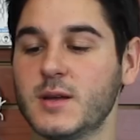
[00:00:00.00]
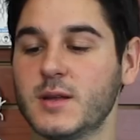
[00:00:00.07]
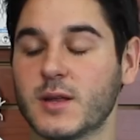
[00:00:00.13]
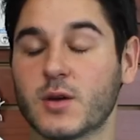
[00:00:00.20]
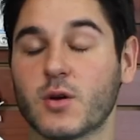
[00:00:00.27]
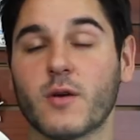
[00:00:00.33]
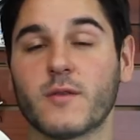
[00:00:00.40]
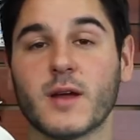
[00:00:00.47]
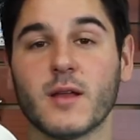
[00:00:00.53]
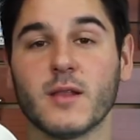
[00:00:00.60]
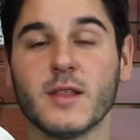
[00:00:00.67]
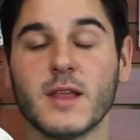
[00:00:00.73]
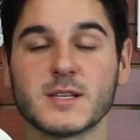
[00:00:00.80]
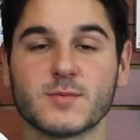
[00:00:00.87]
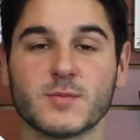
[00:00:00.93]
they carved out
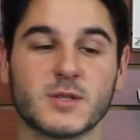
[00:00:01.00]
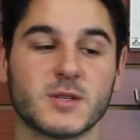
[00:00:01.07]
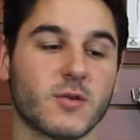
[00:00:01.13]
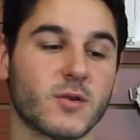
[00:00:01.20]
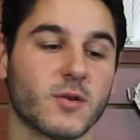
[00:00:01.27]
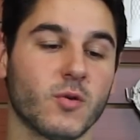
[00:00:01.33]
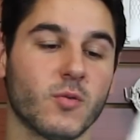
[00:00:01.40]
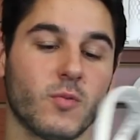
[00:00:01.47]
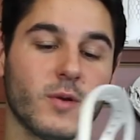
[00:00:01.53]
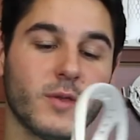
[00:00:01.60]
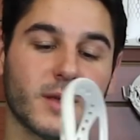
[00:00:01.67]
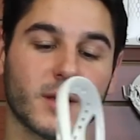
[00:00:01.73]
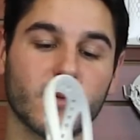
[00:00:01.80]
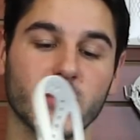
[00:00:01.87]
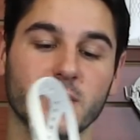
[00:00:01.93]
less material. One
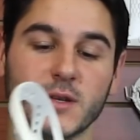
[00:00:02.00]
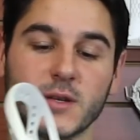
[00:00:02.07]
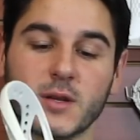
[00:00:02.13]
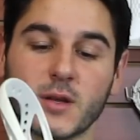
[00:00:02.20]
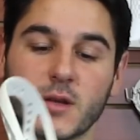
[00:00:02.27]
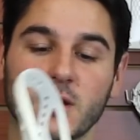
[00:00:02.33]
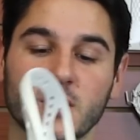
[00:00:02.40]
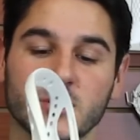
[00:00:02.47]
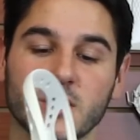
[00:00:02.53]
thing it really did to the Clutch